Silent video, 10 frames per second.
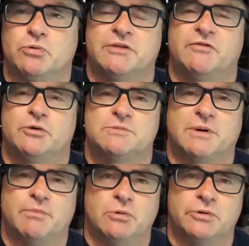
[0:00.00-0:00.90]
influenced
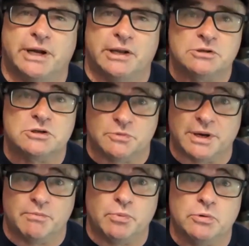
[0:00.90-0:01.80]
by Paul Daniels, because we
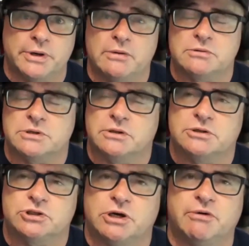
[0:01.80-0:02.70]
had Paul Daniels on
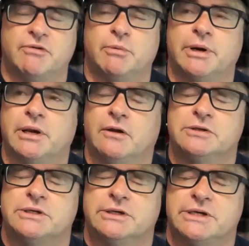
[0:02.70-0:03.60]
that show every week
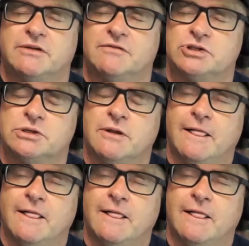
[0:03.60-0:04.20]
on television.